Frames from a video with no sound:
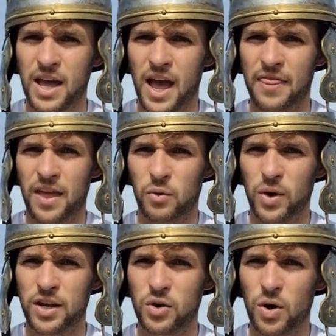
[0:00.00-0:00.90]
and then
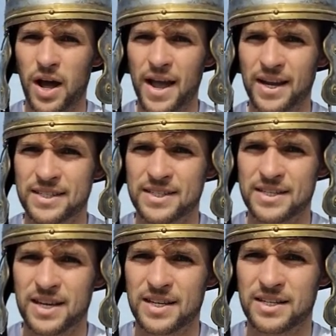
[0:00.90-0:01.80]
when you are
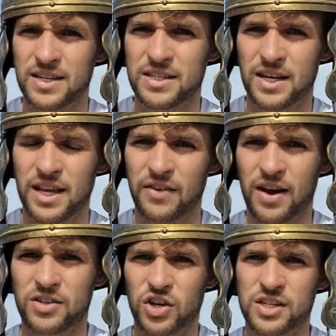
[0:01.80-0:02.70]
exiting to leave
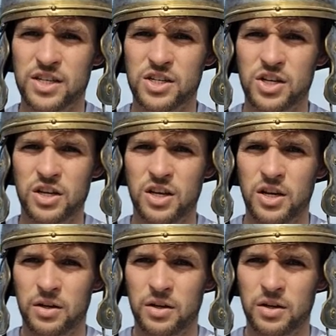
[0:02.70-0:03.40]
out a transition,